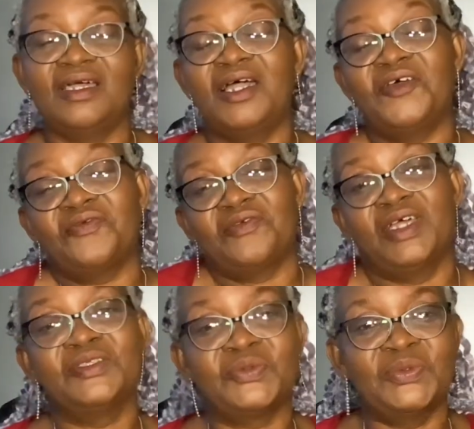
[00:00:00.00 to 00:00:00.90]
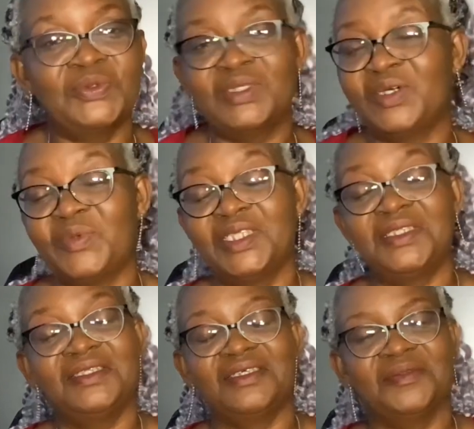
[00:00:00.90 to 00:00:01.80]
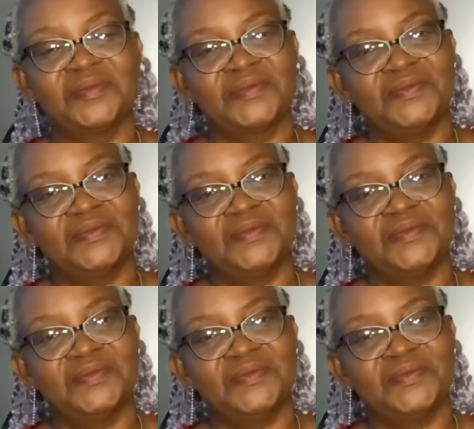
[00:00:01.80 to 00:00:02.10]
I have right to do that, but I didn't.